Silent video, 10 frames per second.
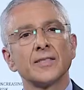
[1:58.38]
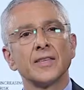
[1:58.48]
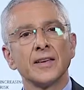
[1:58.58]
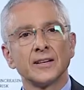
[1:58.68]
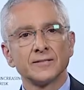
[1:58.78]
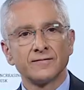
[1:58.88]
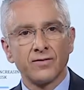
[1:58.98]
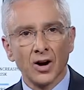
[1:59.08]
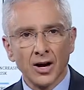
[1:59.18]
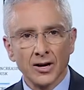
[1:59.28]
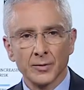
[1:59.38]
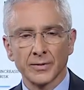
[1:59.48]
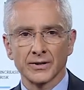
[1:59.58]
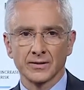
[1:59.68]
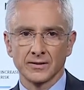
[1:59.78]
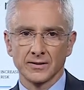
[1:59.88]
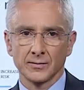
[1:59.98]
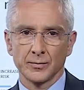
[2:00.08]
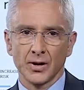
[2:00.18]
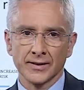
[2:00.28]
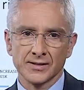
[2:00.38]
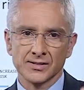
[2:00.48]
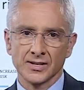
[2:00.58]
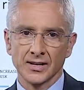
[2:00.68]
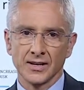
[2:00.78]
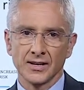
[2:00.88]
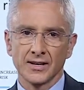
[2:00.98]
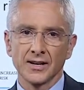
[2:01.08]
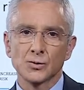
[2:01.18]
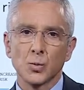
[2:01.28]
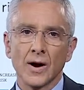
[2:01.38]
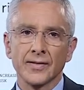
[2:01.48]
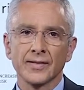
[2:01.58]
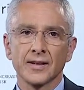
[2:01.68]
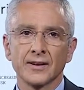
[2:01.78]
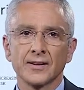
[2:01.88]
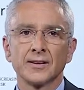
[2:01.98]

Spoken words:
The environment by the sea is one